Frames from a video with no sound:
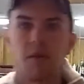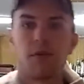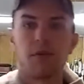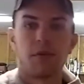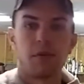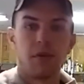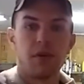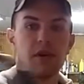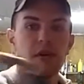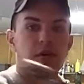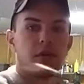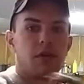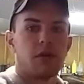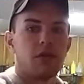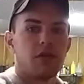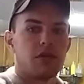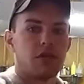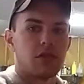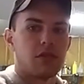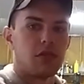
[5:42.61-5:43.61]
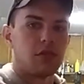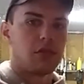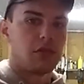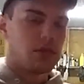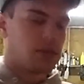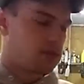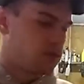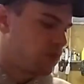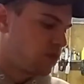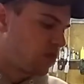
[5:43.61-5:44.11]
with your welder also.
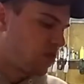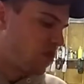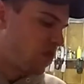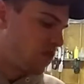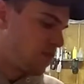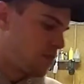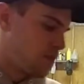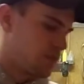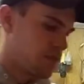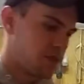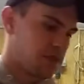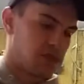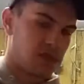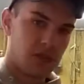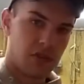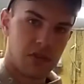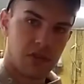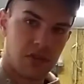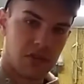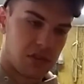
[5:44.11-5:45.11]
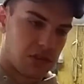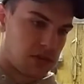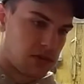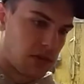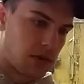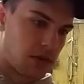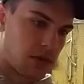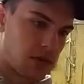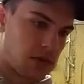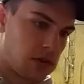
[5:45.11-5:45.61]
Just
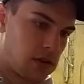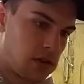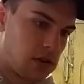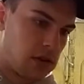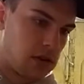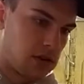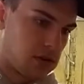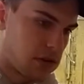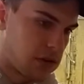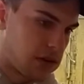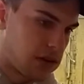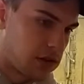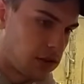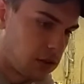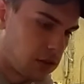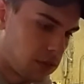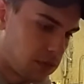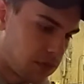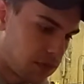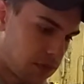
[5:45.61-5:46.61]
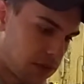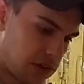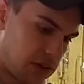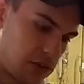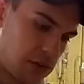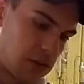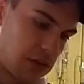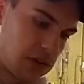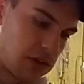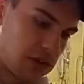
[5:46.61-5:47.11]
start, create little
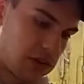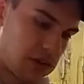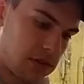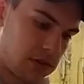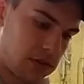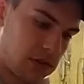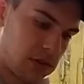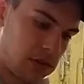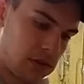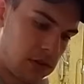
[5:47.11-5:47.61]
figure eights